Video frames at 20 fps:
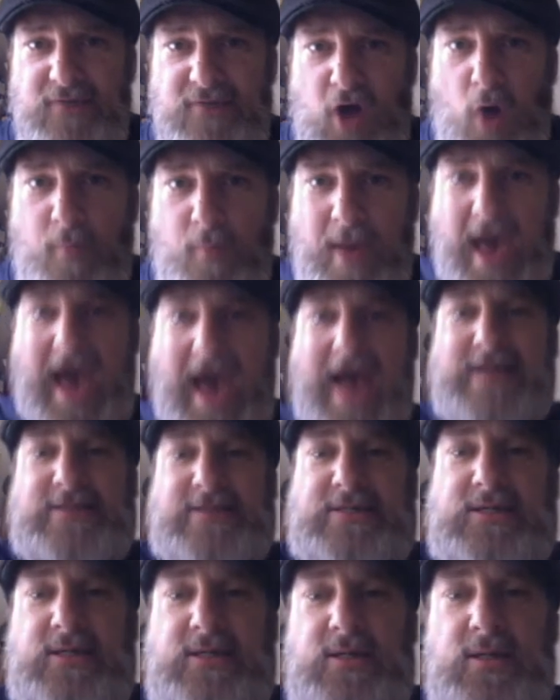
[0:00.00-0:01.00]
Go
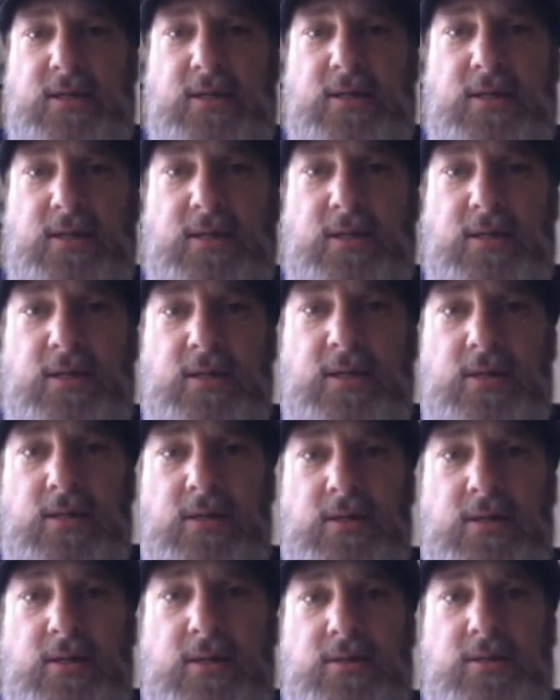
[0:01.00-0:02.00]
Pats!
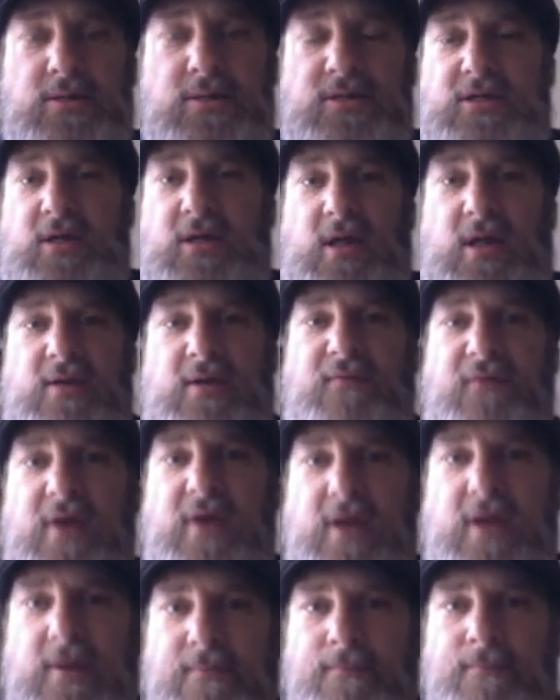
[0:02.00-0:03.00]
Still
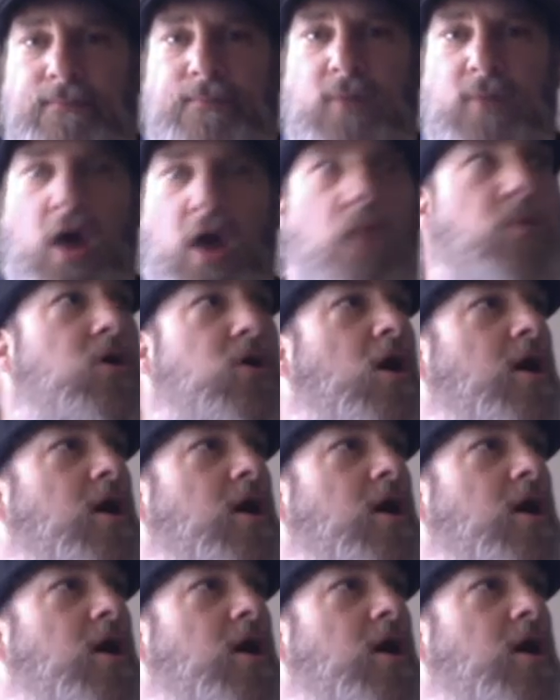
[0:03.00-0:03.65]
undefeated. No, we're not